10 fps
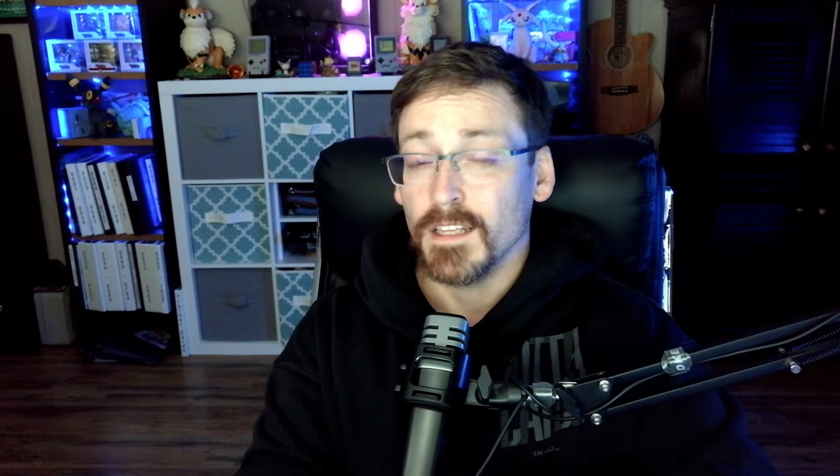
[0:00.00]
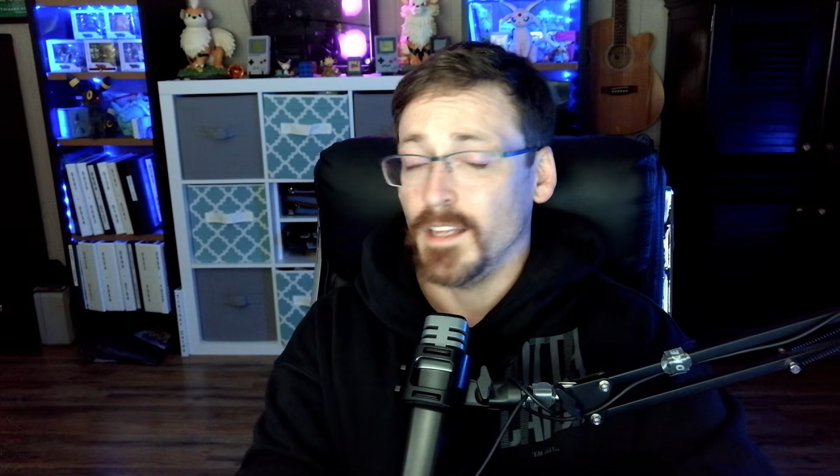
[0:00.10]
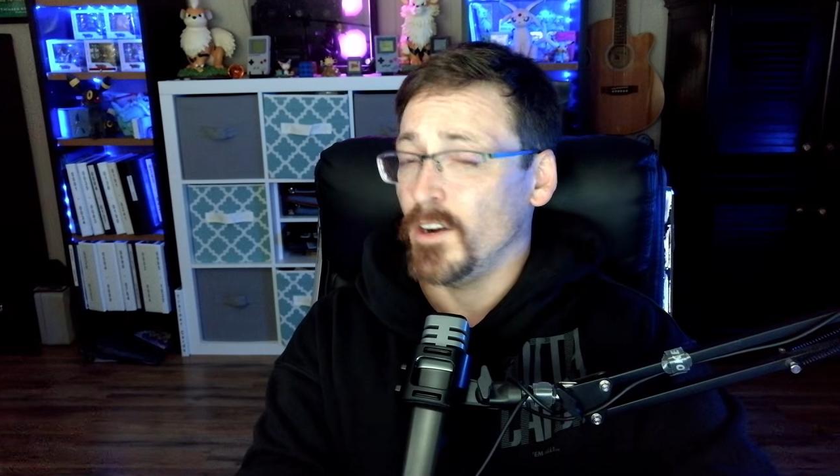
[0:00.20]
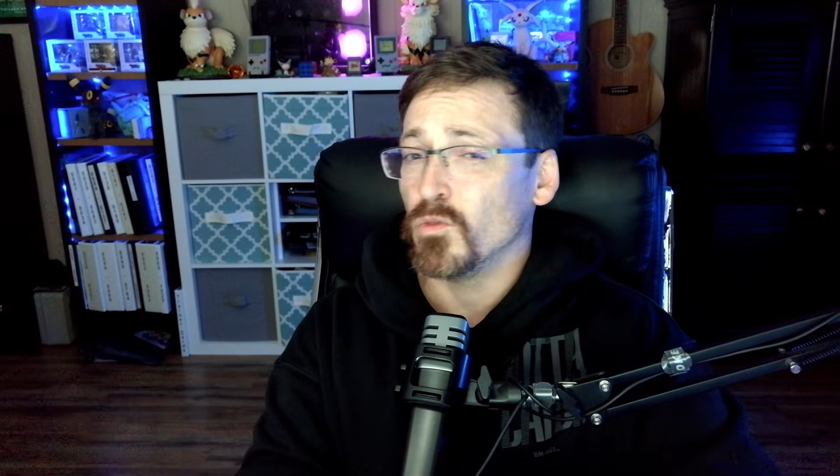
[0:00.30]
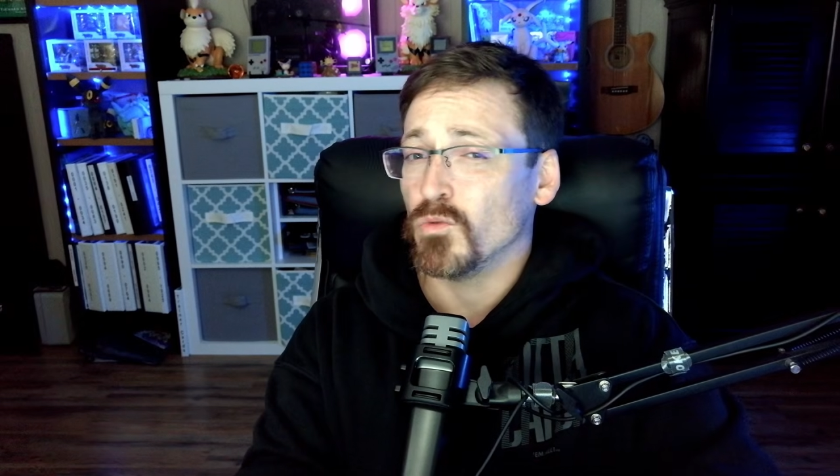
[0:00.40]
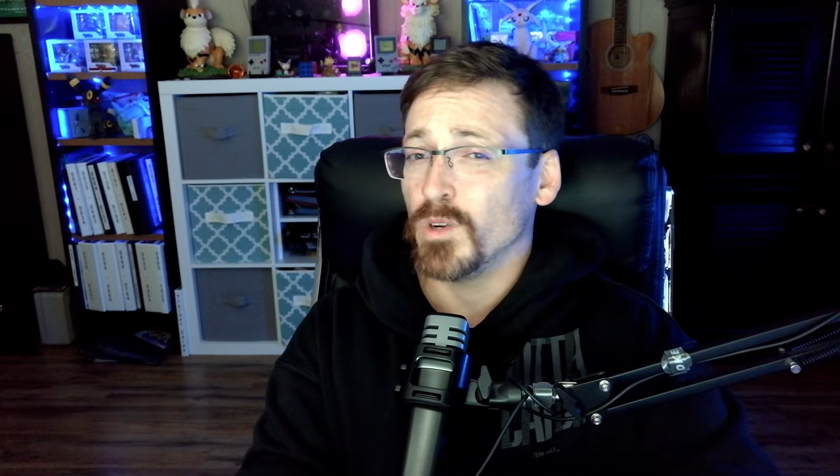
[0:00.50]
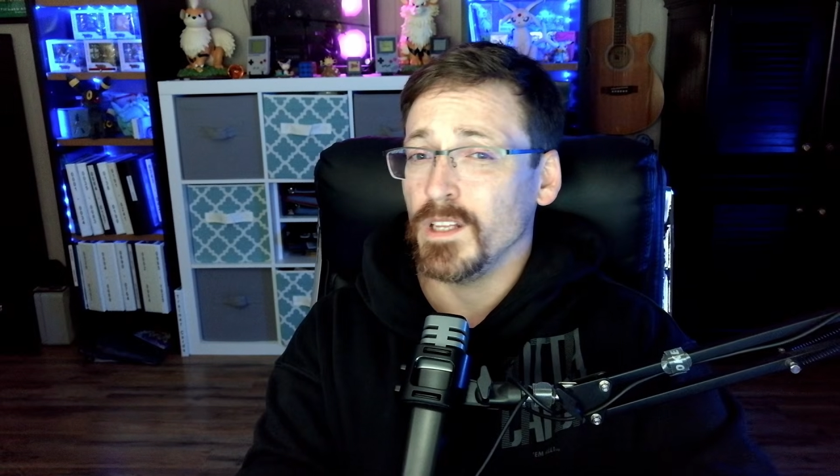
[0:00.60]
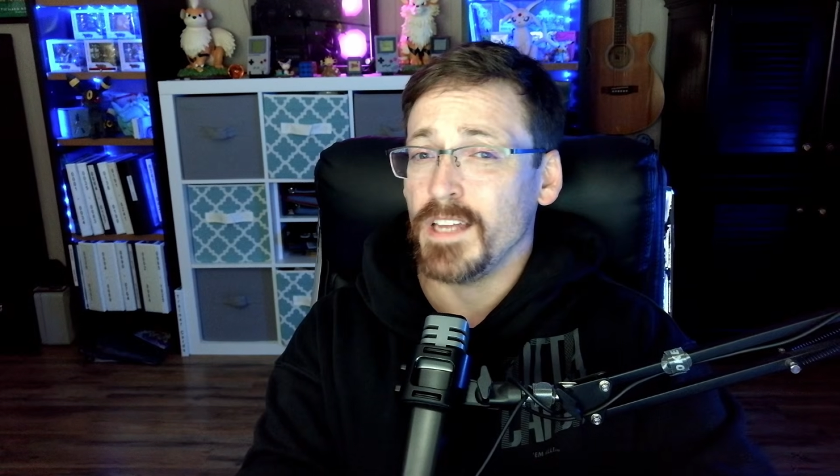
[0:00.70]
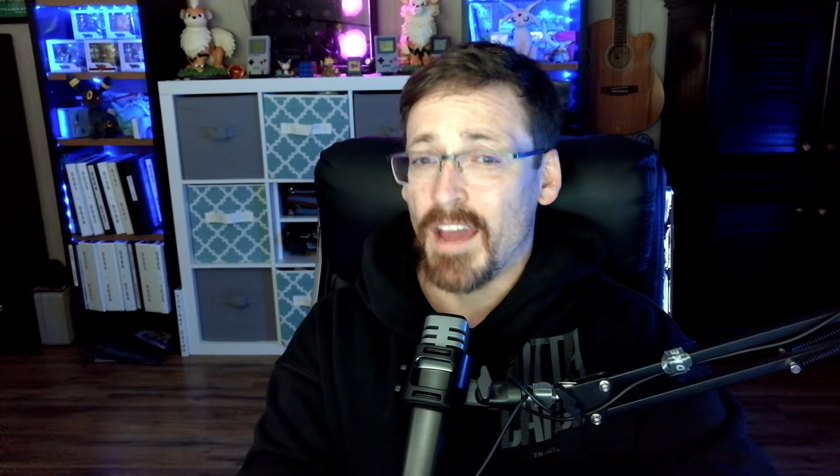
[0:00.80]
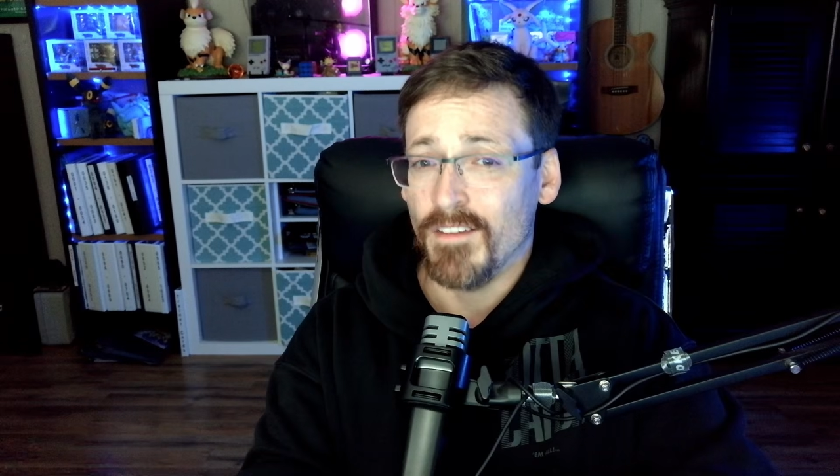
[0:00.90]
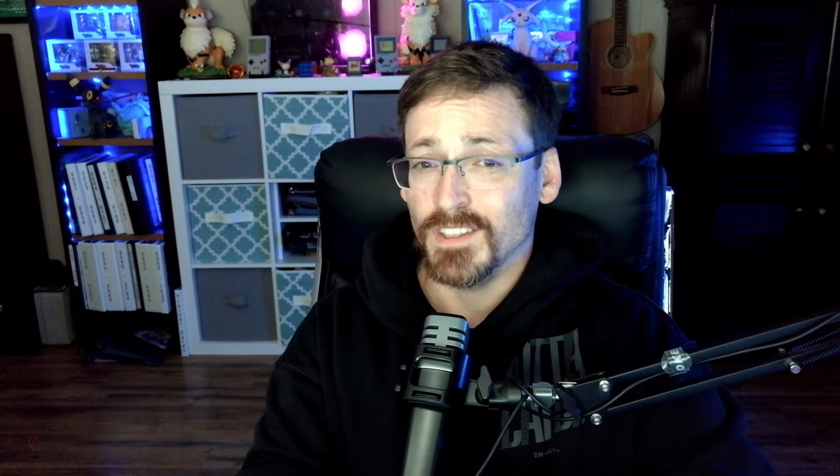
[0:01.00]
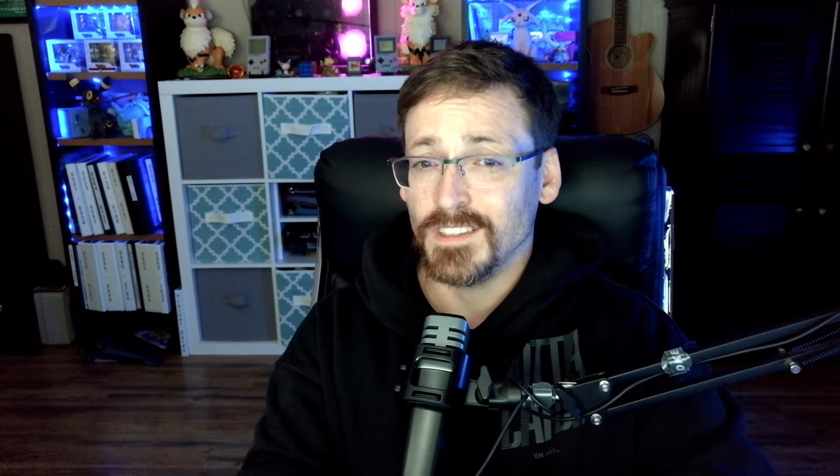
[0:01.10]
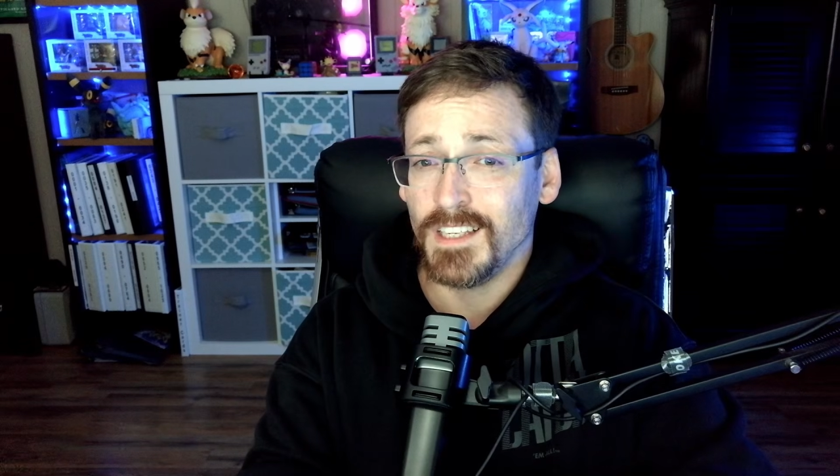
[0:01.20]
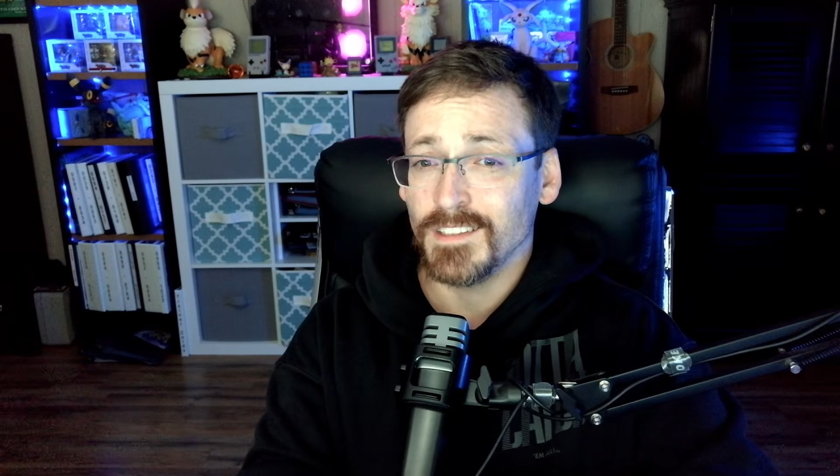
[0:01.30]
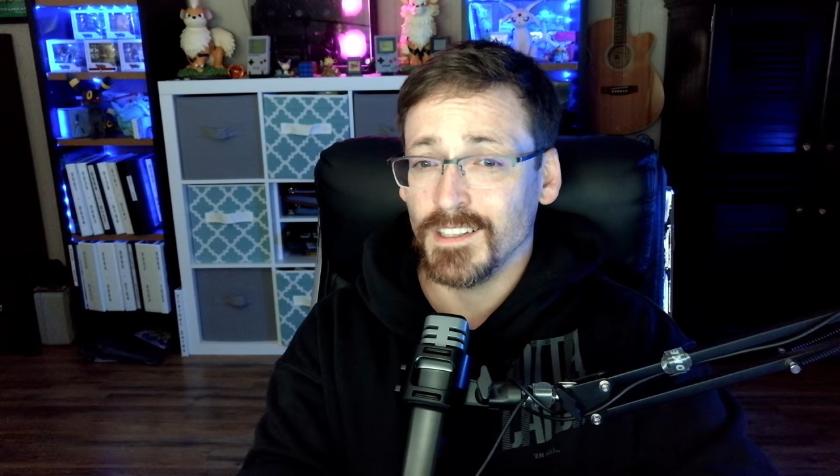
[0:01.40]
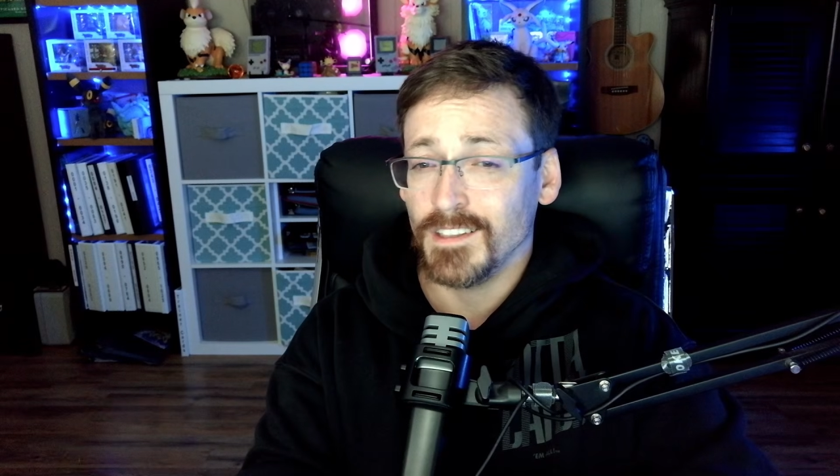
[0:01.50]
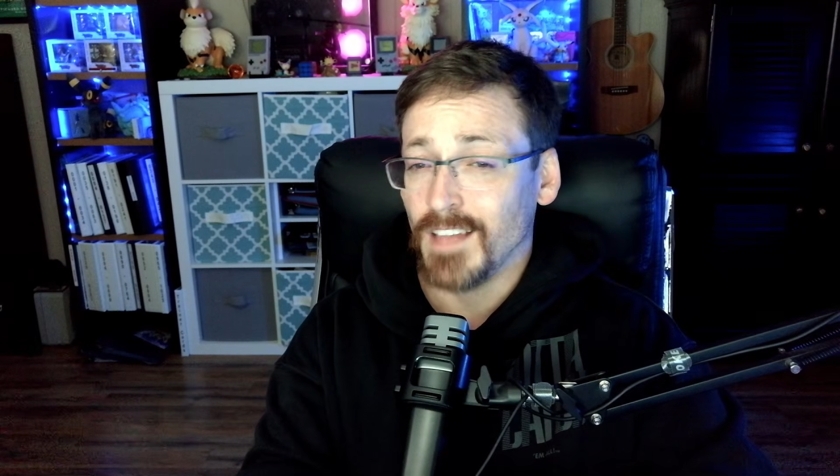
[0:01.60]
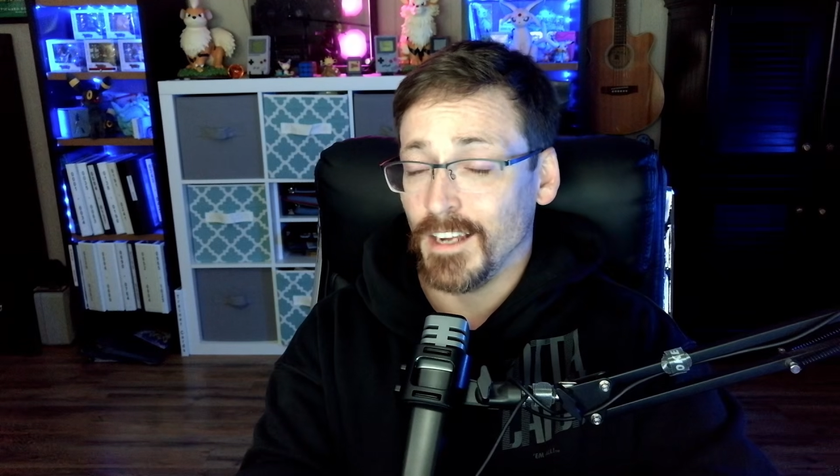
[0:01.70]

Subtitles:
they don't really have a season.